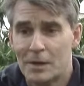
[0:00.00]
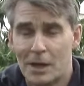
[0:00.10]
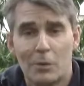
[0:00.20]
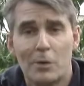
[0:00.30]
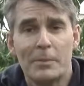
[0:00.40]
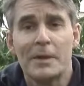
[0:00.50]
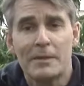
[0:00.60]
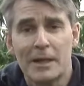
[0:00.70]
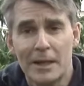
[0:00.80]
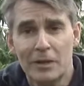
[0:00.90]
co-op-y
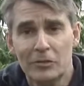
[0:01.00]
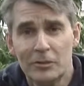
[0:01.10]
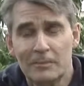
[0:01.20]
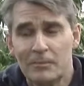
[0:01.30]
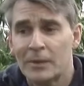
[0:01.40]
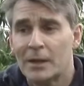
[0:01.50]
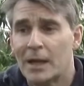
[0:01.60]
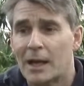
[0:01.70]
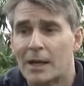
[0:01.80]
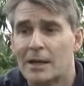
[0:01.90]
things
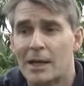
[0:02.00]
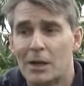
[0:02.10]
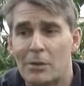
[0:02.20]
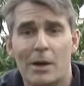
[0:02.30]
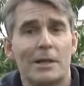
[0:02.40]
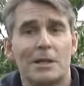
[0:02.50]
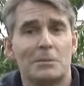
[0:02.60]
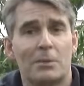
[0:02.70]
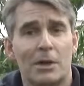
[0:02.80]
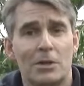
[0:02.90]
and in quite an
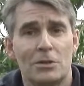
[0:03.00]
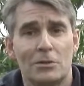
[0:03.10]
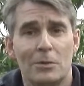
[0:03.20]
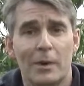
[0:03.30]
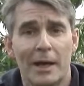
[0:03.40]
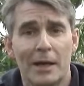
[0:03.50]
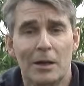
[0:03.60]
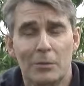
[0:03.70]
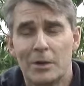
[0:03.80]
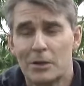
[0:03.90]
inspirational way.
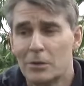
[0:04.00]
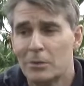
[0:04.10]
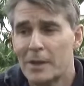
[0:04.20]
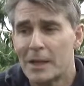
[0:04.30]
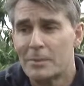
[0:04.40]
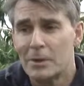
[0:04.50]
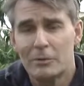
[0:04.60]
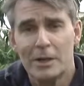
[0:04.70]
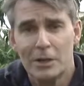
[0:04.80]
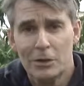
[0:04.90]
And we thought, well, that'd be a
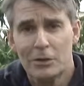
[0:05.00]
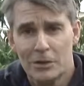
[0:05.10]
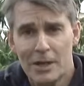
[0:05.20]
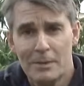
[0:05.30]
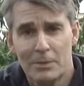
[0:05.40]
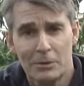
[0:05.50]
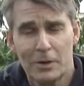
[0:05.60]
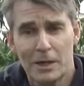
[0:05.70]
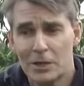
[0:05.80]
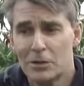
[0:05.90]
really good theme, a
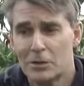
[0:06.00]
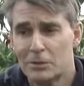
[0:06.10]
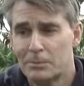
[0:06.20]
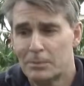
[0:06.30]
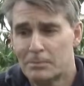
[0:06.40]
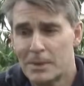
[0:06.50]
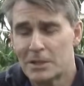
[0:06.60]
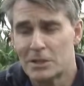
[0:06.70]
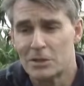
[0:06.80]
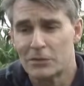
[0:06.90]
really good
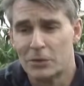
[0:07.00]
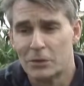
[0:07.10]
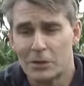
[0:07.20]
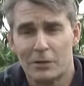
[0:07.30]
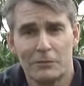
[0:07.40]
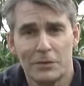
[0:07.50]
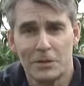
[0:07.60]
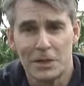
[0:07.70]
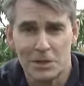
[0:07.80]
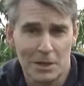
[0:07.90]
message for the
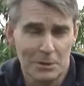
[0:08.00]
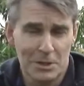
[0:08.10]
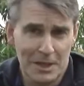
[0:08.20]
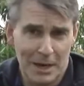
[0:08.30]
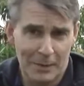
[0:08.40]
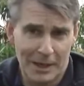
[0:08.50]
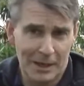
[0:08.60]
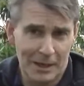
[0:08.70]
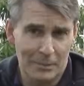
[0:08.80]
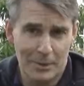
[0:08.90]
conference this year, which is how
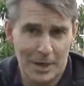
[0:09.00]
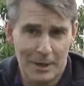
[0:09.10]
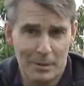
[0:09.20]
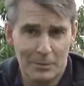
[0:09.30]
we came